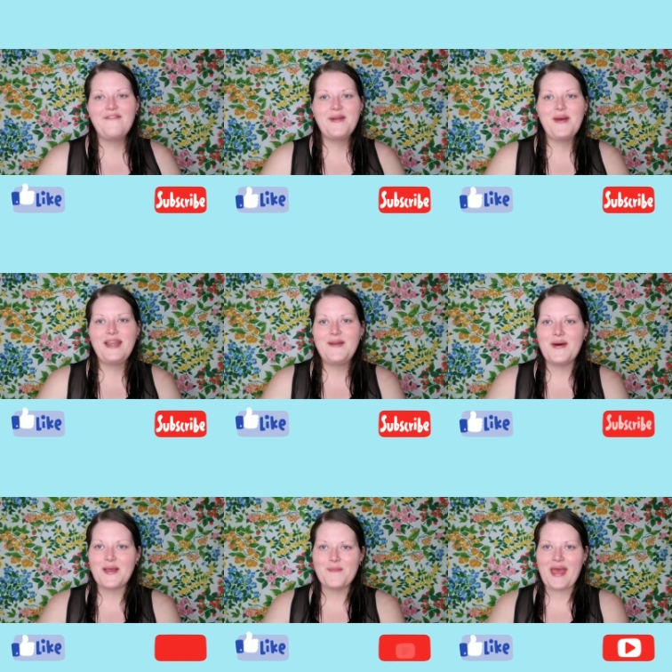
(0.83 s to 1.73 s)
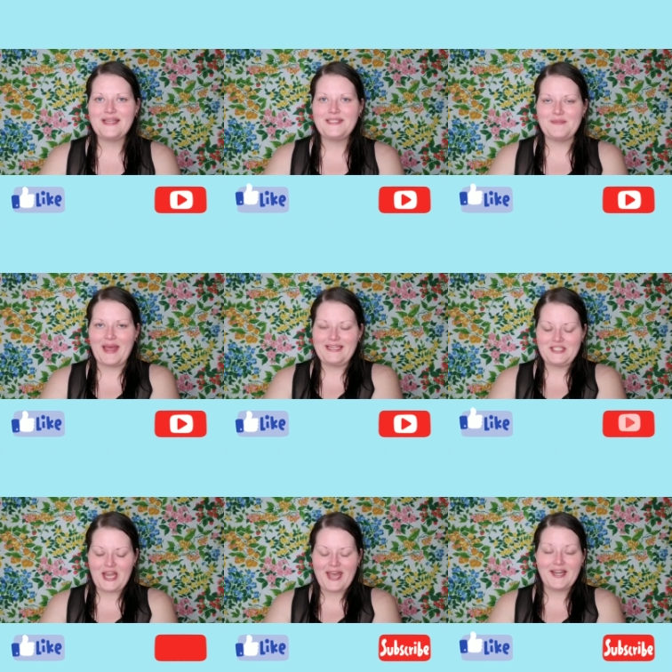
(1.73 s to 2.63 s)
everybody, welcome back to my
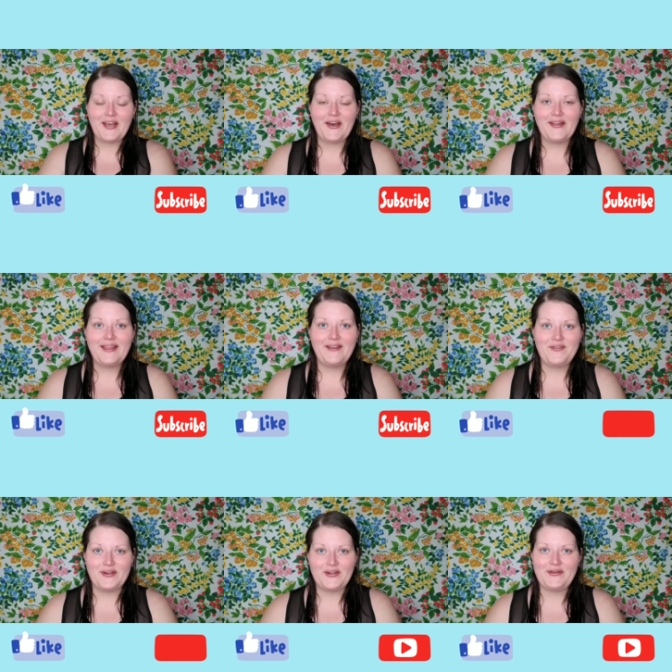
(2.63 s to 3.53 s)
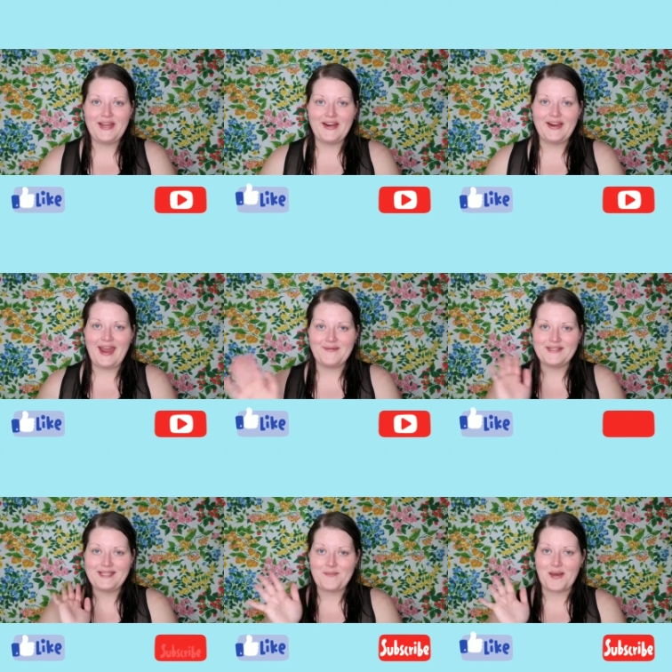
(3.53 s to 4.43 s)
channel. If you're new here, hey,
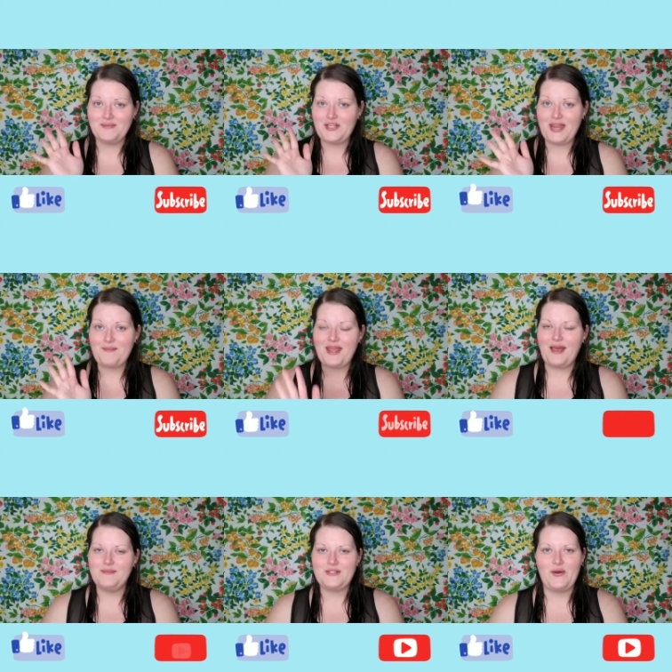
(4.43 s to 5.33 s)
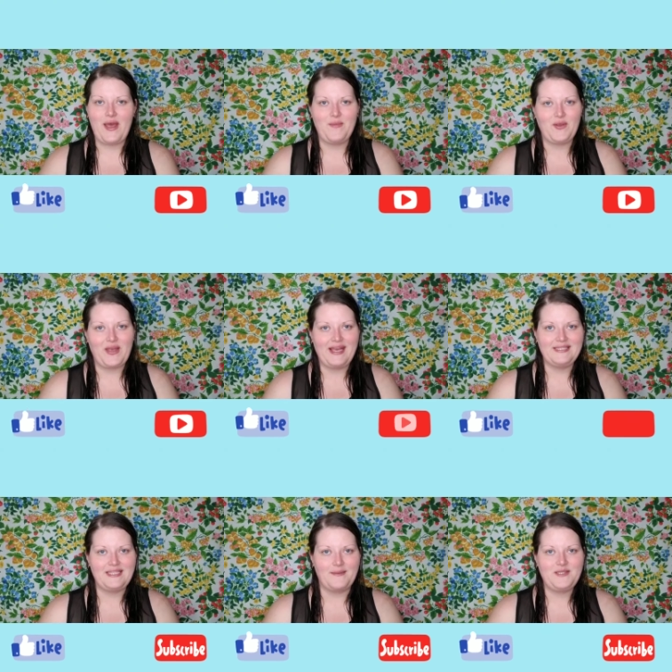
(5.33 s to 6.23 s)
what's up? I'm Jamie. I'm so happy you guys
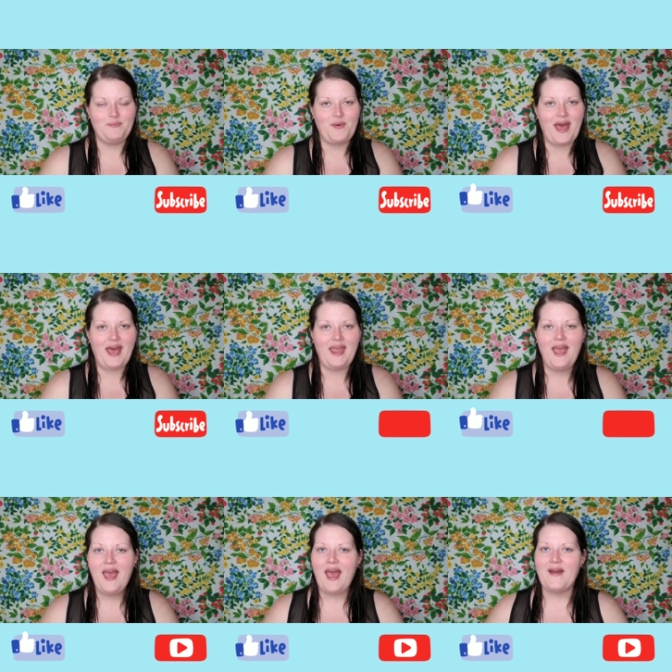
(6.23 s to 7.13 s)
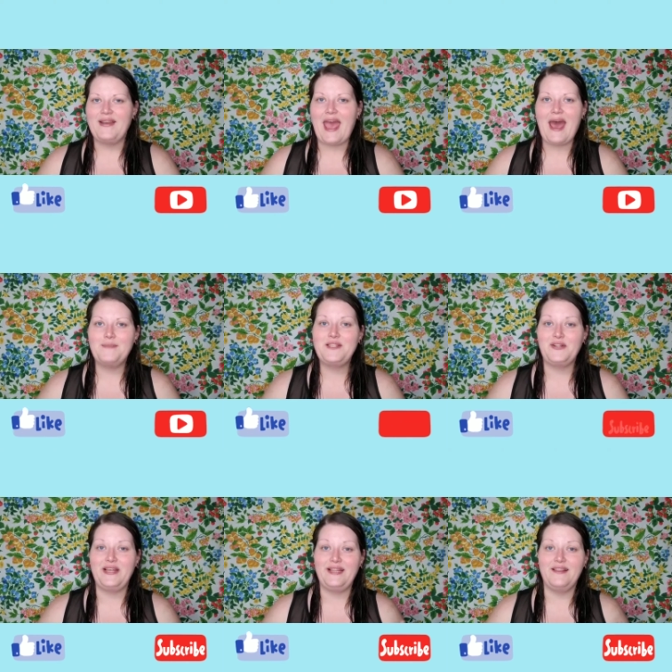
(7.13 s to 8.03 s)
stopped by. I'd
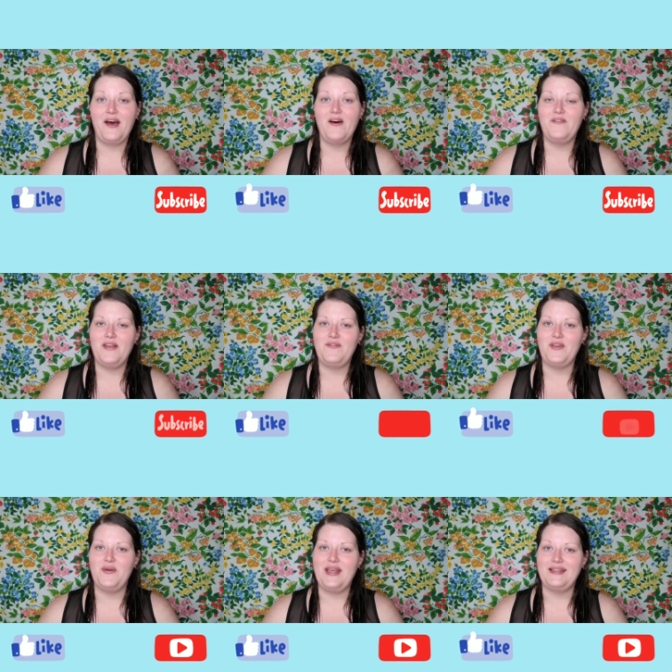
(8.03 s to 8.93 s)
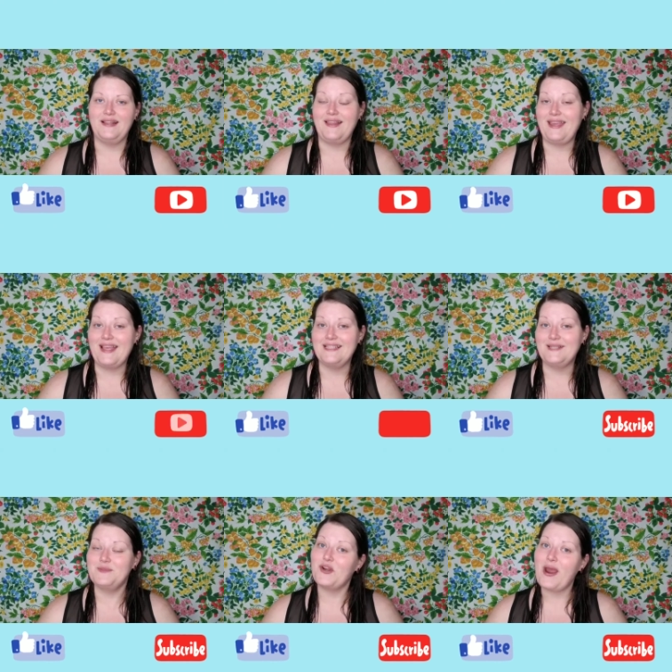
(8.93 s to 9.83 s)
absolutely love if you hit the like and
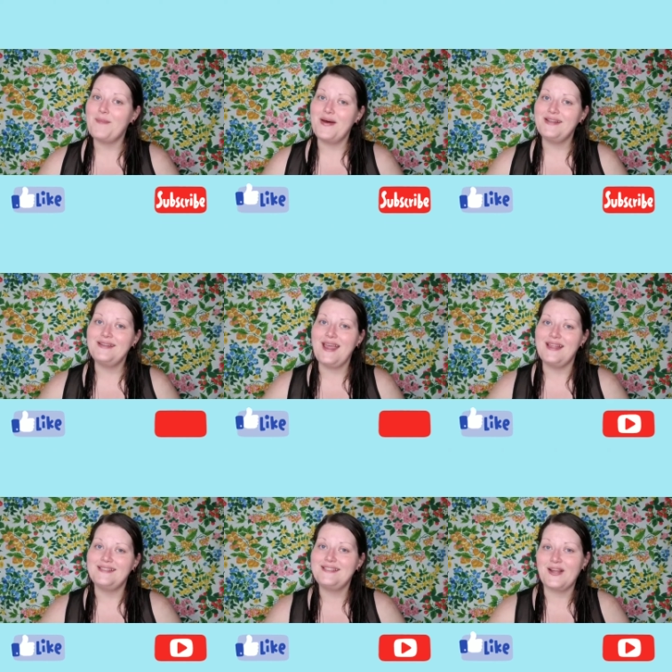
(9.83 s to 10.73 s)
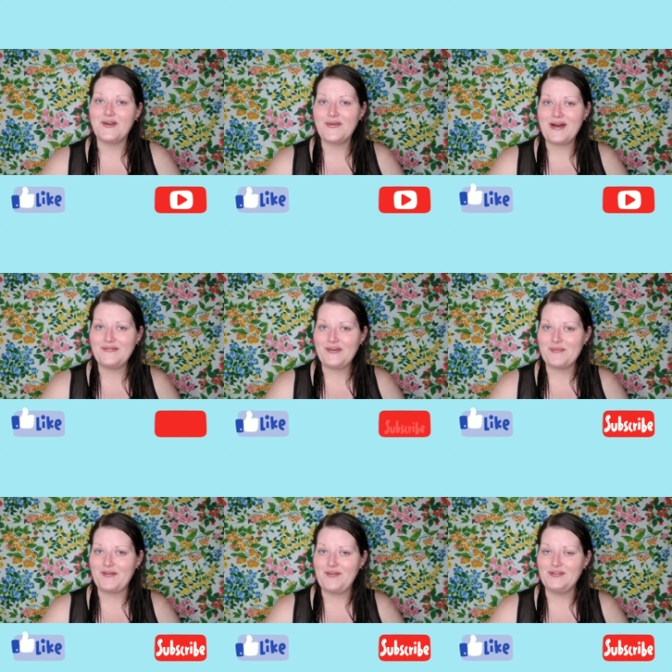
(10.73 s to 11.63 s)
subscribe button and stuck around for
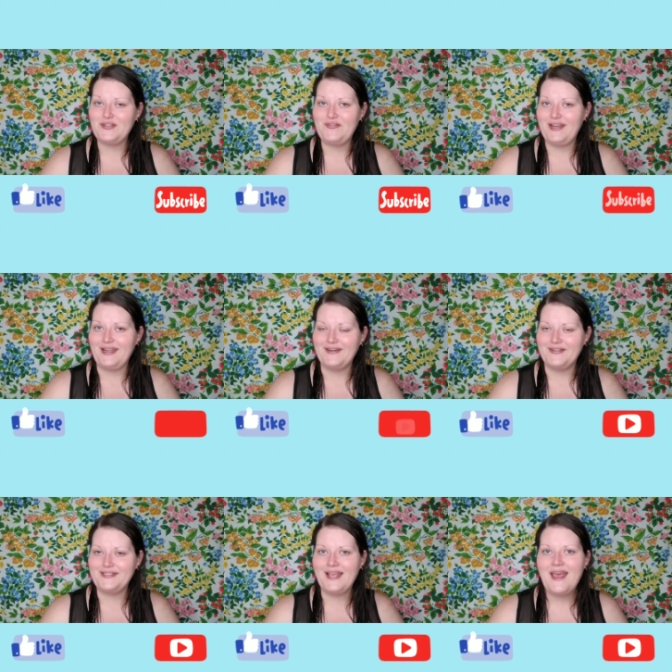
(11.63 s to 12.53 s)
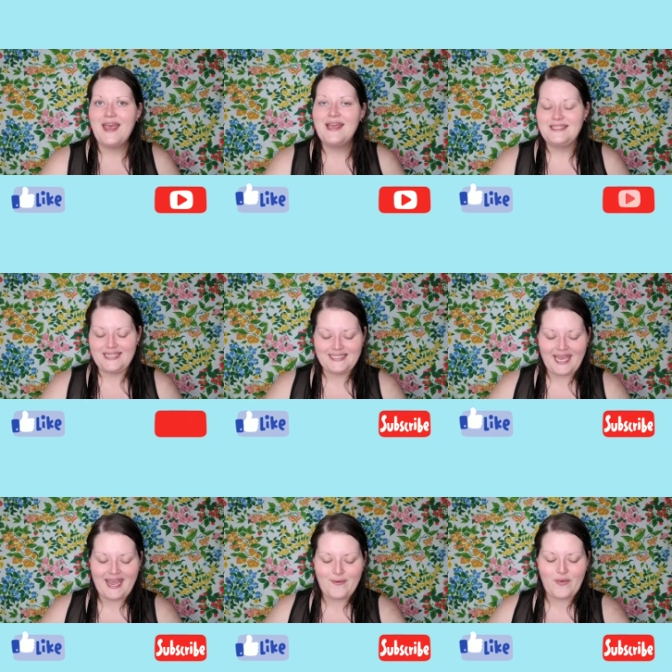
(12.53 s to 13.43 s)
my future videos.
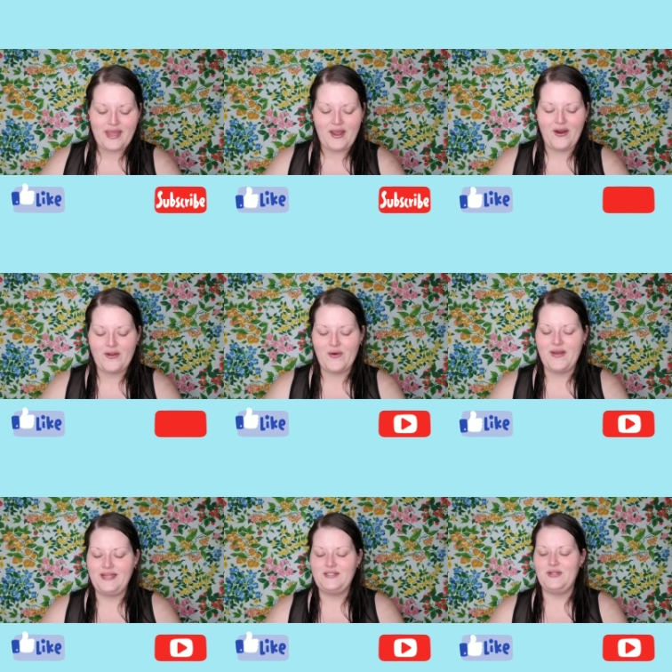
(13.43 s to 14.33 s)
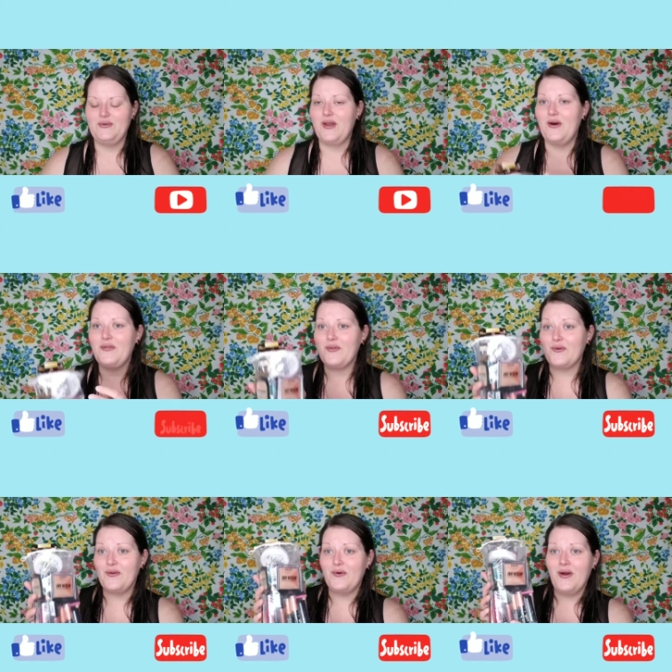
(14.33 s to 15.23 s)
Today we are going to go
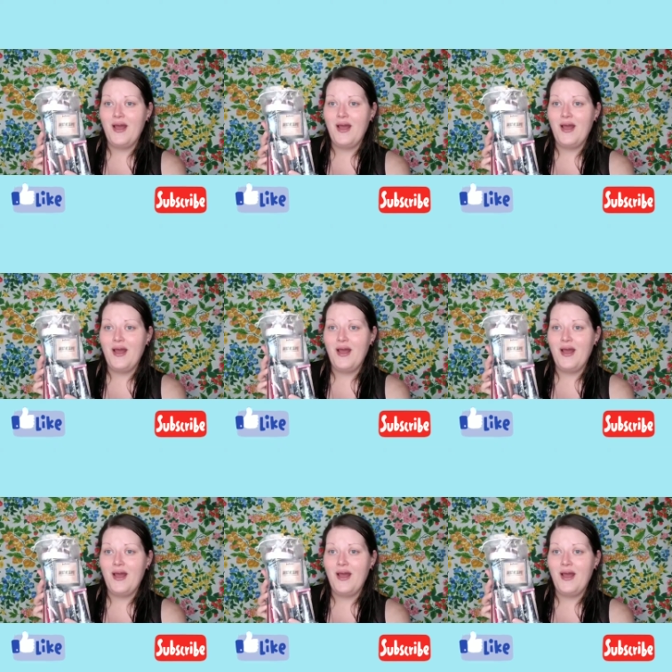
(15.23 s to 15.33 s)
through